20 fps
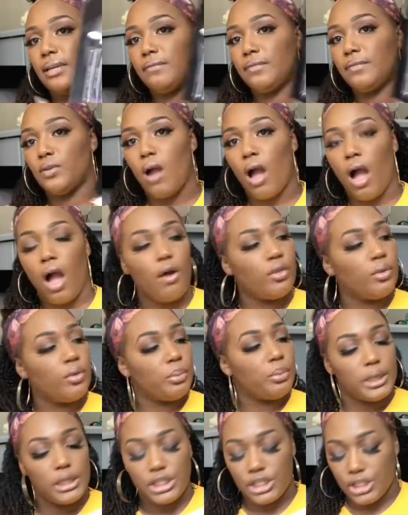It gives you all
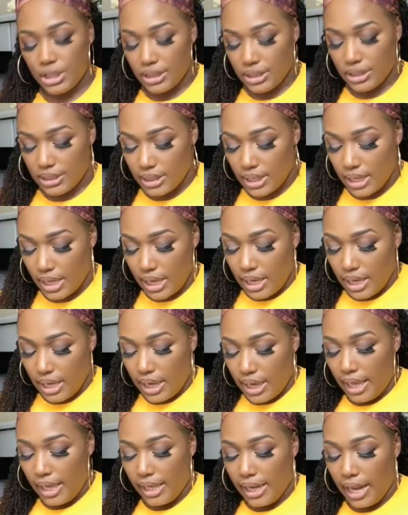the brushes
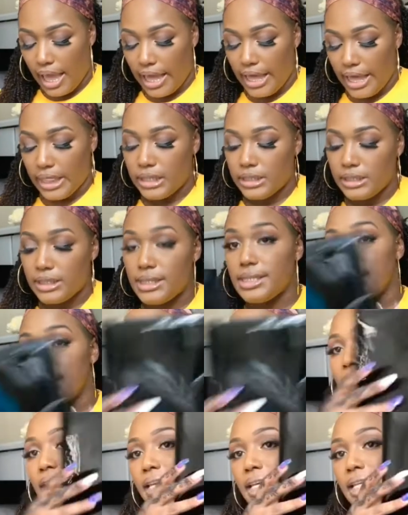in a little
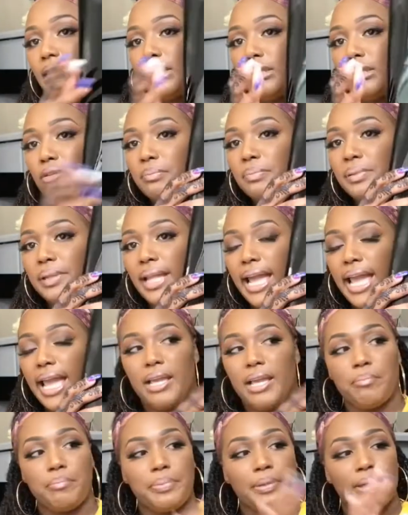sleek little
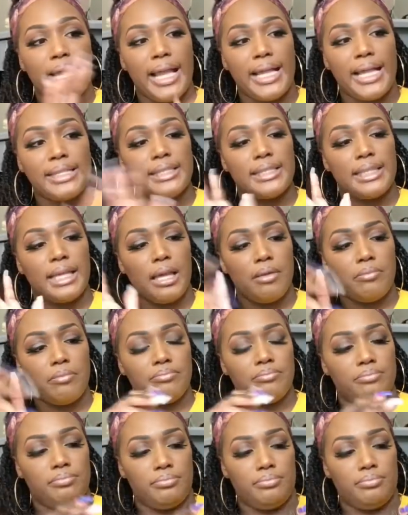black plastic